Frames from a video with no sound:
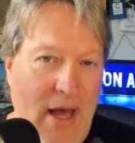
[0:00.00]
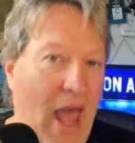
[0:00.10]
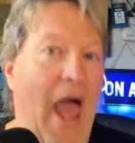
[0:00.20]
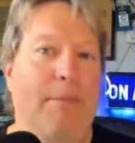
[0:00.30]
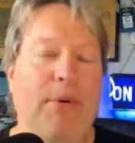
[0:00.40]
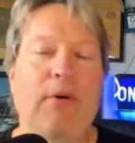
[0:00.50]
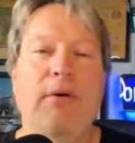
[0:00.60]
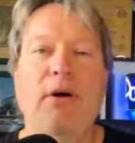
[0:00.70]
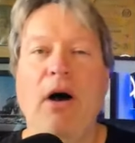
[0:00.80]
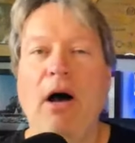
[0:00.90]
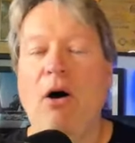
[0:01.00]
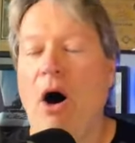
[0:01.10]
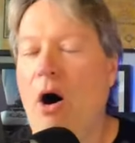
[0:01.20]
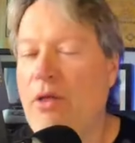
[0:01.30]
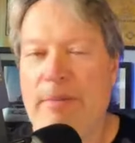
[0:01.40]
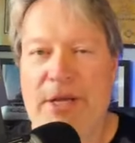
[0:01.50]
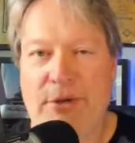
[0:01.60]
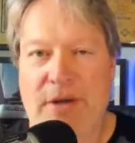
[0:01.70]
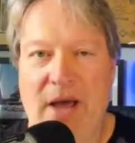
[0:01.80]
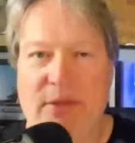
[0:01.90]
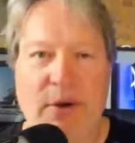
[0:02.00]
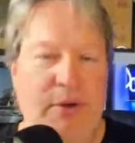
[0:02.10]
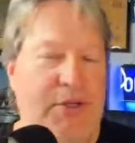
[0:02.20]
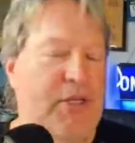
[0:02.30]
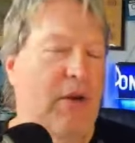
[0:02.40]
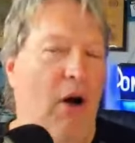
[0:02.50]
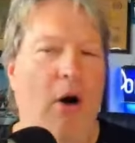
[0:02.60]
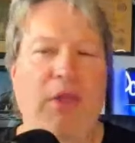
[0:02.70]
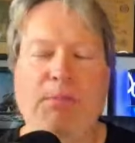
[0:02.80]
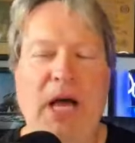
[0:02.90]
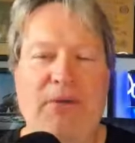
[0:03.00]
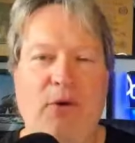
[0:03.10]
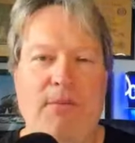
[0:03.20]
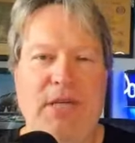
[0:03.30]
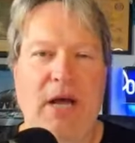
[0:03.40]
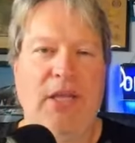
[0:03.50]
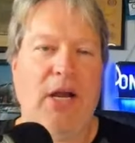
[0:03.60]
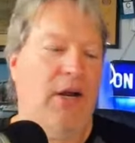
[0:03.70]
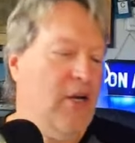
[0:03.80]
Apple, all the major downloads, all the platforms out there.